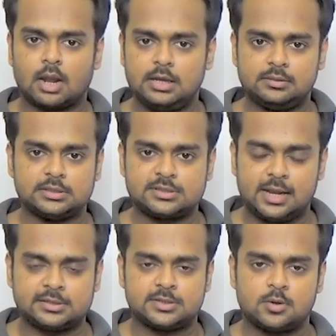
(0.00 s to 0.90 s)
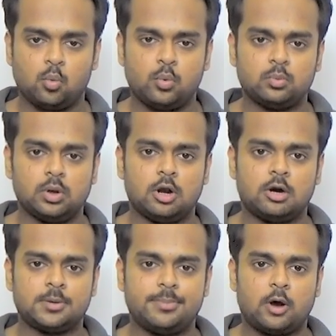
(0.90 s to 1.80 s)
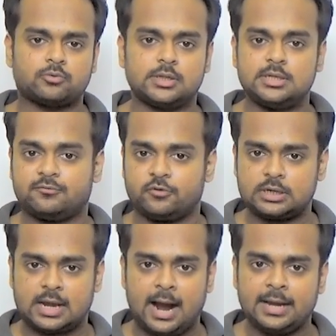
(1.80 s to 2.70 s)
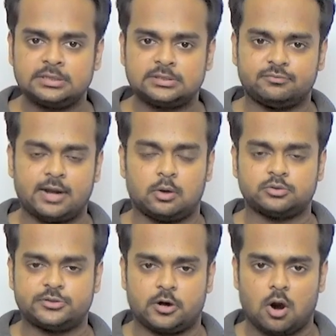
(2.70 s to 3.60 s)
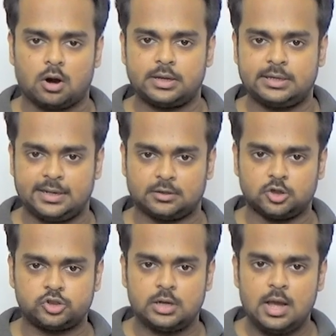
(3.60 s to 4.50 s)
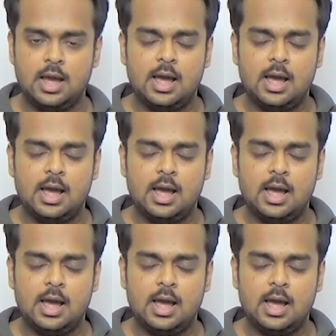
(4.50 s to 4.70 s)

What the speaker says: In this lesson, we will learn about the different kinds of nouns there are in English,